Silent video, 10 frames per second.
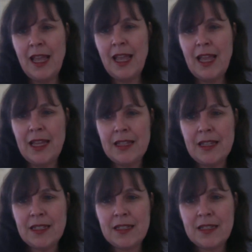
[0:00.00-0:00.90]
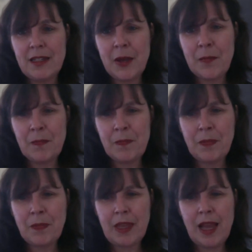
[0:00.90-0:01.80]
and
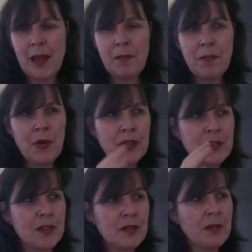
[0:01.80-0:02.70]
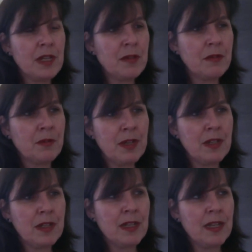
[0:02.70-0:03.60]
I'm personally
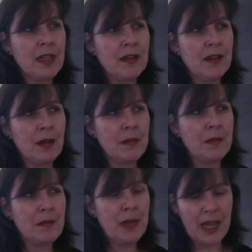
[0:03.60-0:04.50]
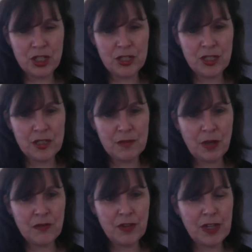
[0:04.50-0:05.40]
really passionate
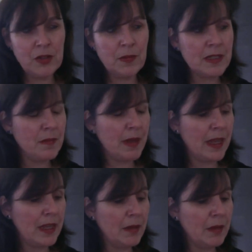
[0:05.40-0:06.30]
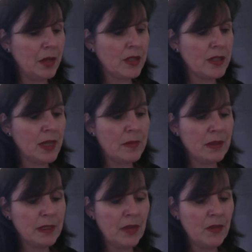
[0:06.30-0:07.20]
about value-based banking because I
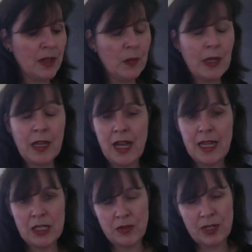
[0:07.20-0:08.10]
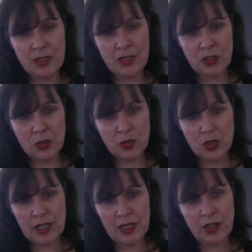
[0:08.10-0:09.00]
believe that we can't address the
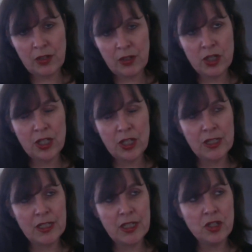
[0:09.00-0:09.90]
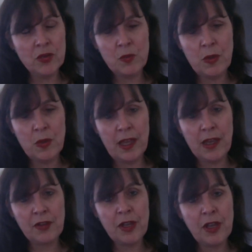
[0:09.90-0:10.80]
social and ecological issues we
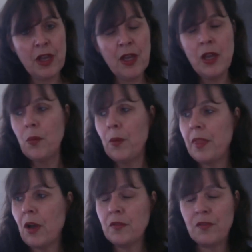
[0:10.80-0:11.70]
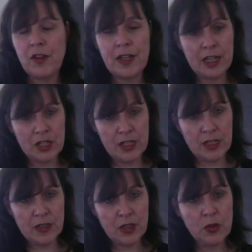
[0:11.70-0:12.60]
have without financial
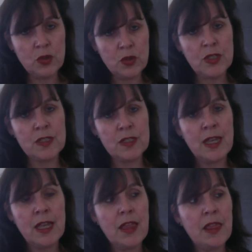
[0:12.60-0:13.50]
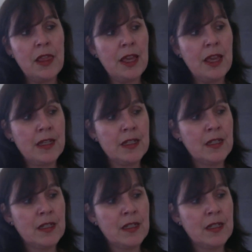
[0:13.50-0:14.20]
institutions that